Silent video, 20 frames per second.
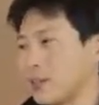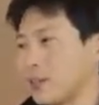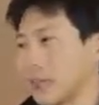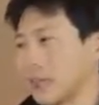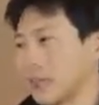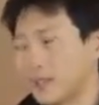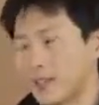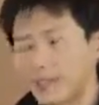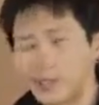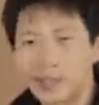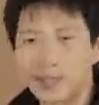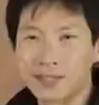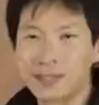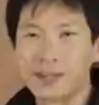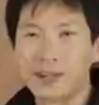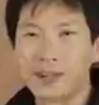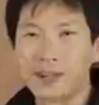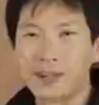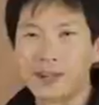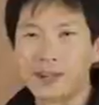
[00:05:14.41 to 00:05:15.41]
that doesn't
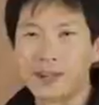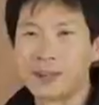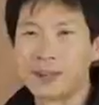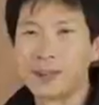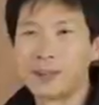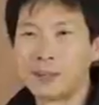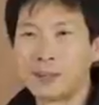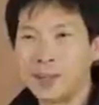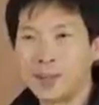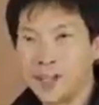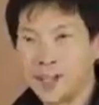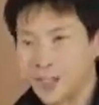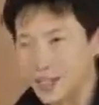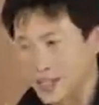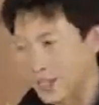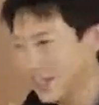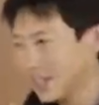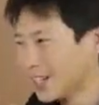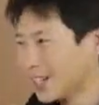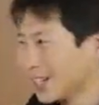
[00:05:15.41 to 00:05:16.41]
sound very
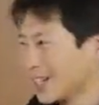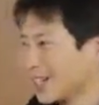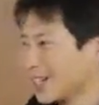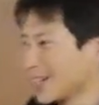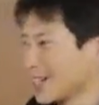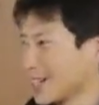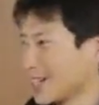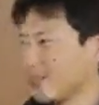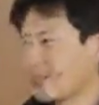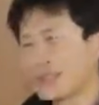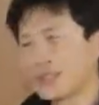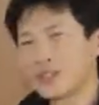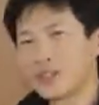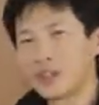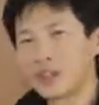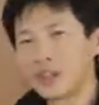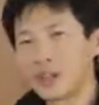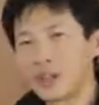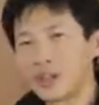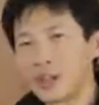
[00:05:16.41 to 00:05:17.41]
much. It
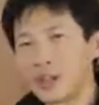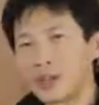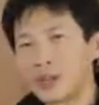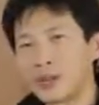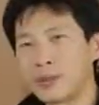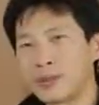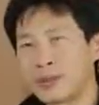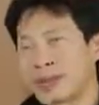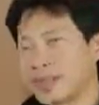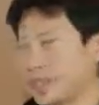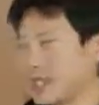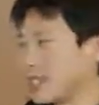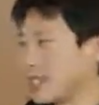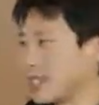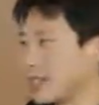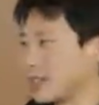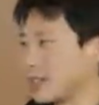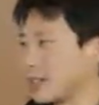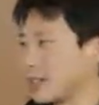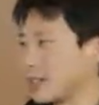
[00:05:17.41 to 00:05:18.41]
sounds darn right
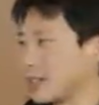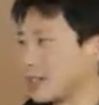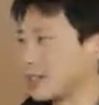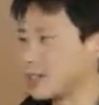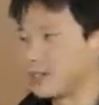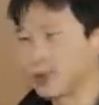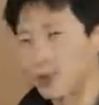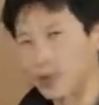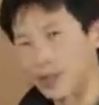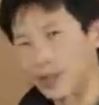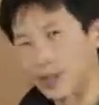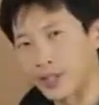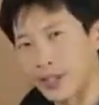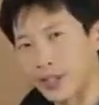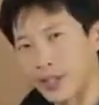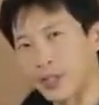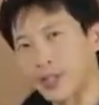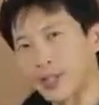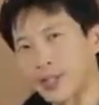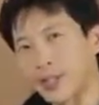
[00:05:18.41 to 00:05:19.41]
tedious for
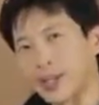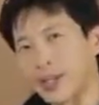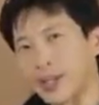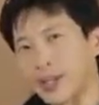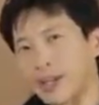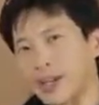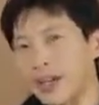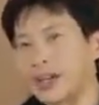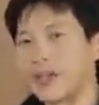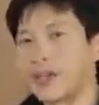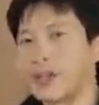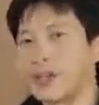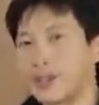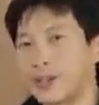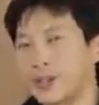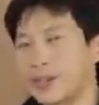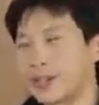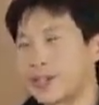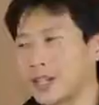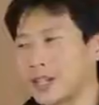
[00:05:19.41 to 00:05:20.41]
getting your finger
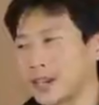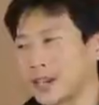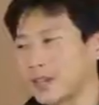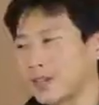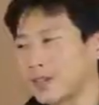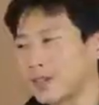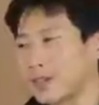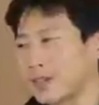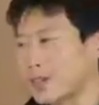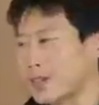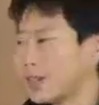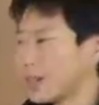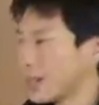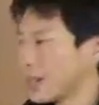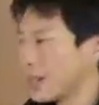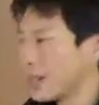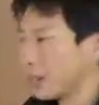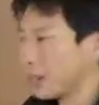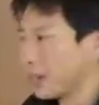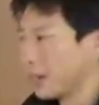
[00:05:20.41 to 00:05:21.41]
dirty, actually.
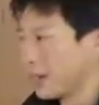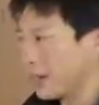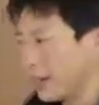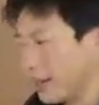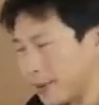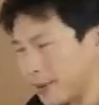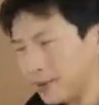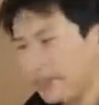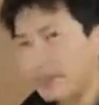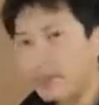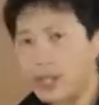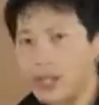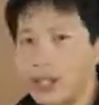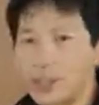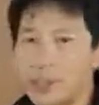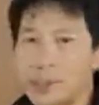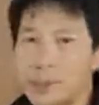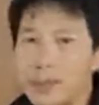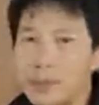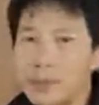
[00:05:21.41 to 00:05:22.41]
But,
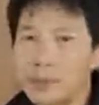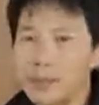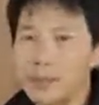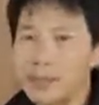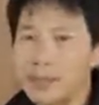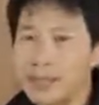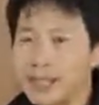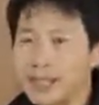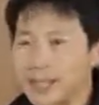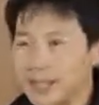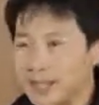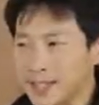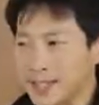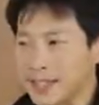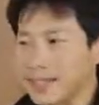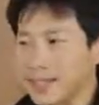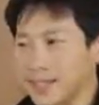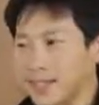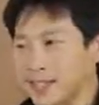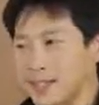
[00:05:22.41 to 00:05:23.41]
I mean, this
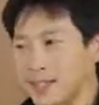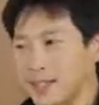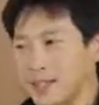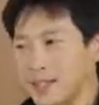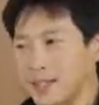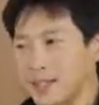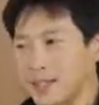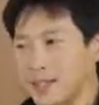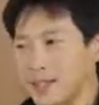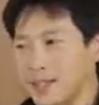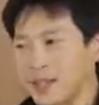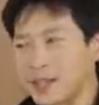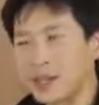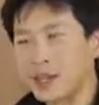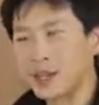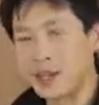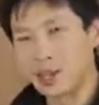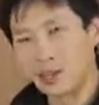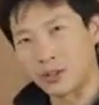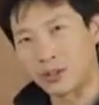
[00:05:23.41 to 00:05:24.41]
is in the sense
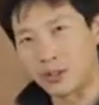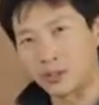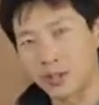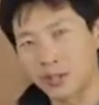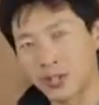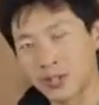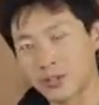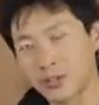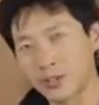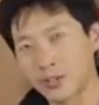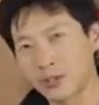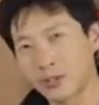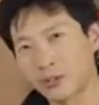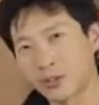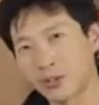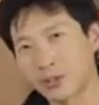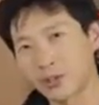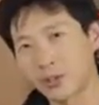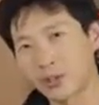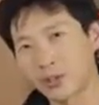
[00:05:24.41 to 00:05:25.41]
of conservation of
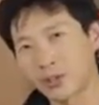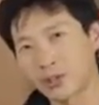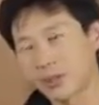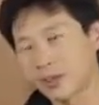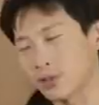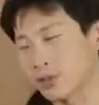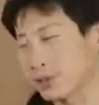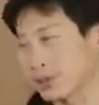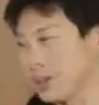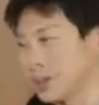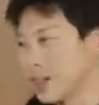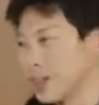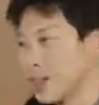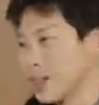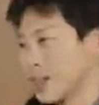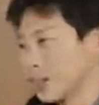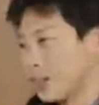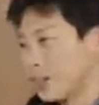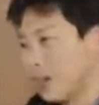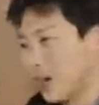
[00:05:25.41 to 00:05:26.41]
resources, right?
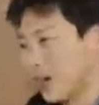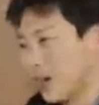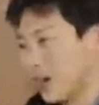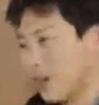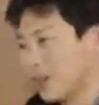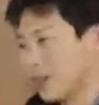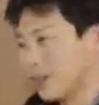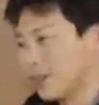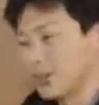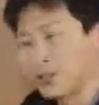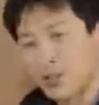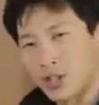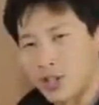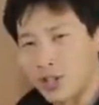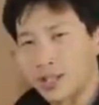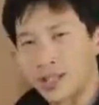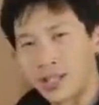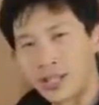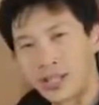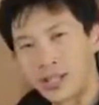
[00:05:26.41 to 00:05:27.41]
You have a
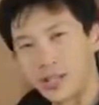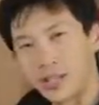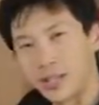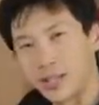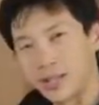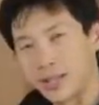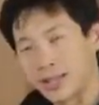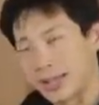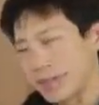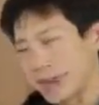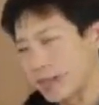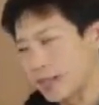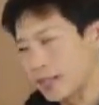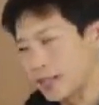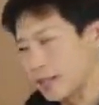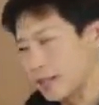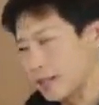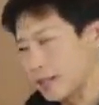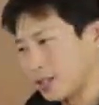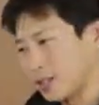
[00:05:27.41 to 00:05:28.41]
chicken
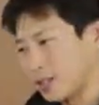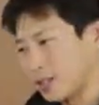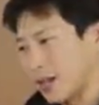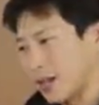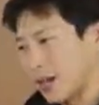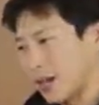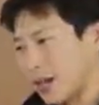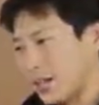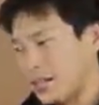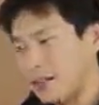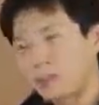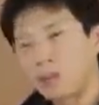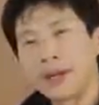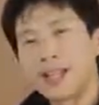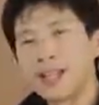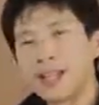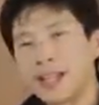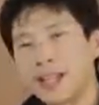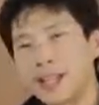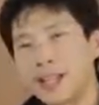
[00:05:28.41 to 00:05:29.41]
that
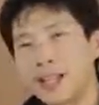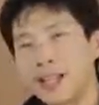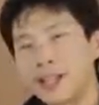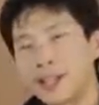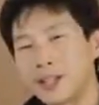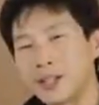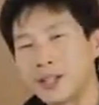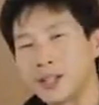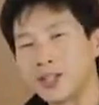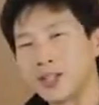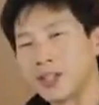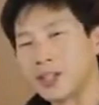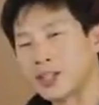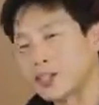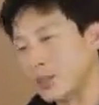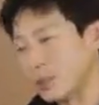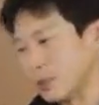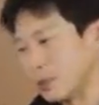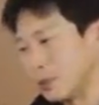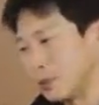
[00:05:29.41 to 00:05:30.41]
expended energy
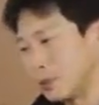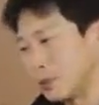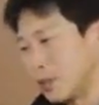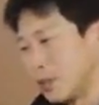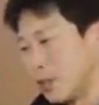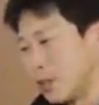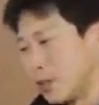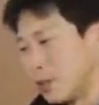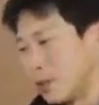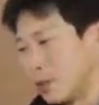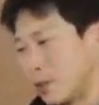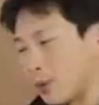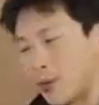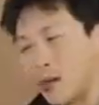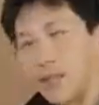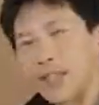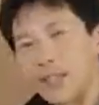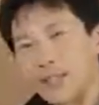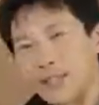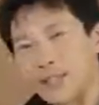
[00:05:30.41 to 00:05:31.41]
to
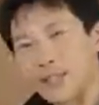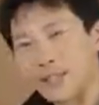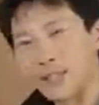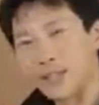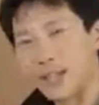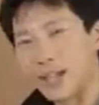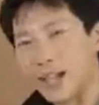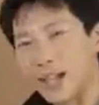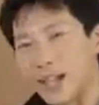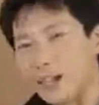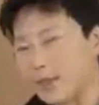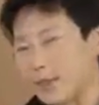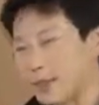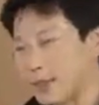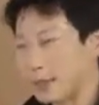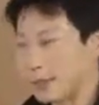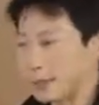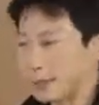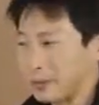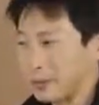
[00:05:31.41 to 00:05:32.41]
create this egg
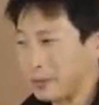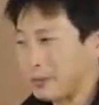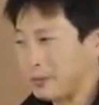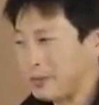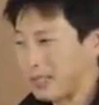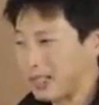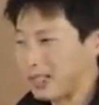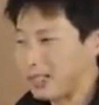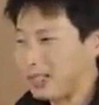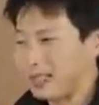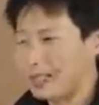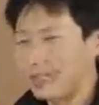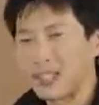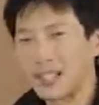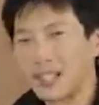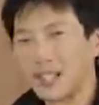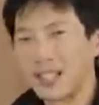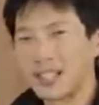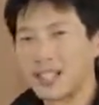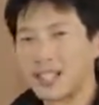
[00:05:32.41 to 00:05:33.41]
for you. So, you know, it's
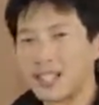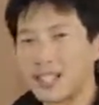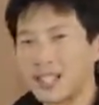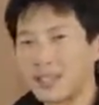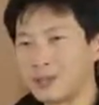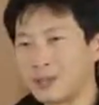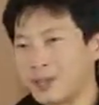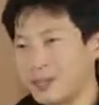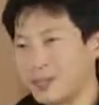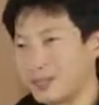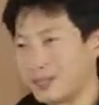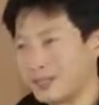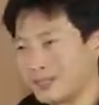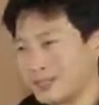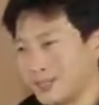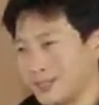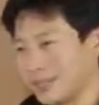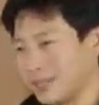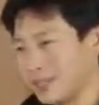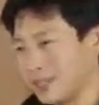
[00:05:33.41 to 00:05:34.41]
kind of like,
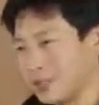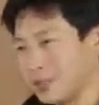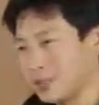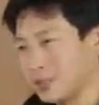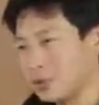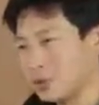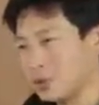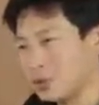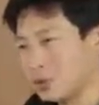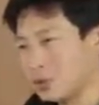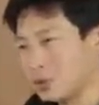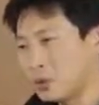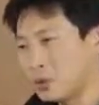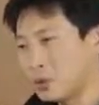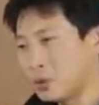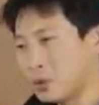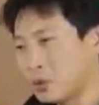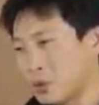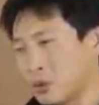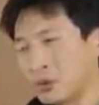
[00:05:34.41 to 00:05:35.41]
well, you know,
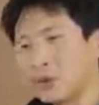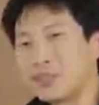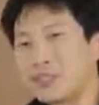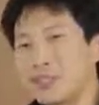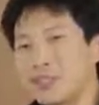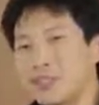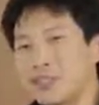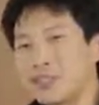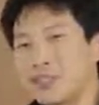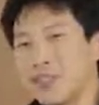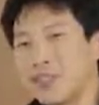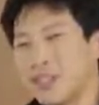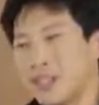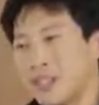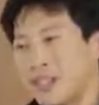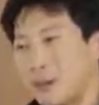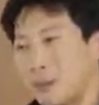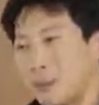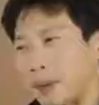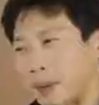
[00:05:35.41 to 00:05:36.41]
you do this,
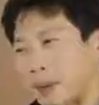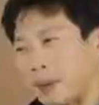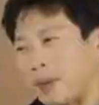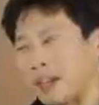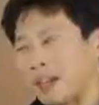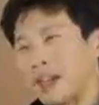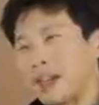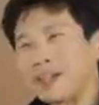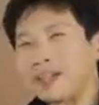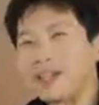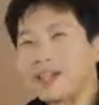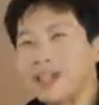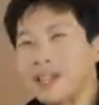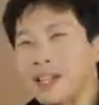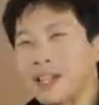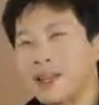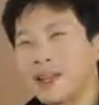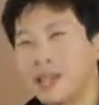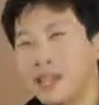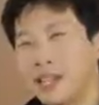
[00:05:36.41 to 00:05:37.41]
maybe not to
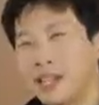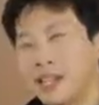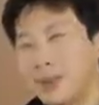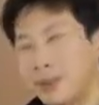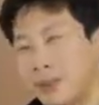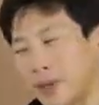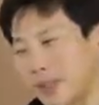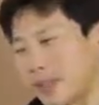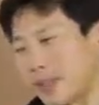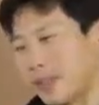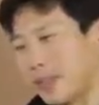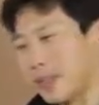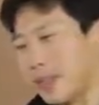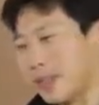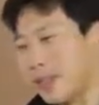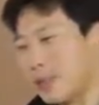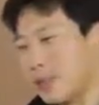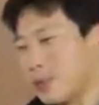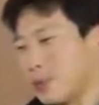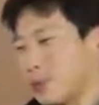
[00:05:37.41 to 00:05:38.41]
save money, but
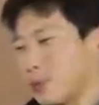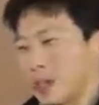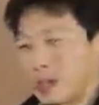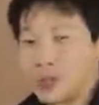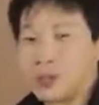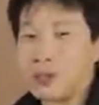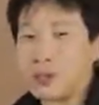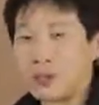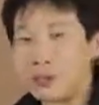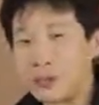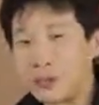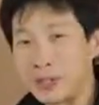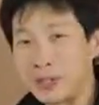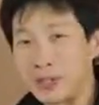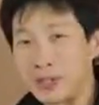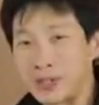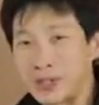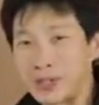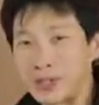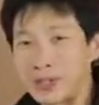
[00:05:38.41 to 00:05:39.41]
to conserve
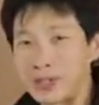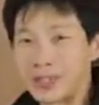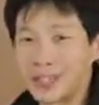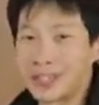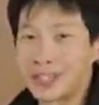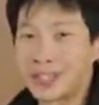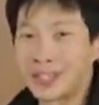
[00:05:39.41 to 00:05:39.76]
resources, I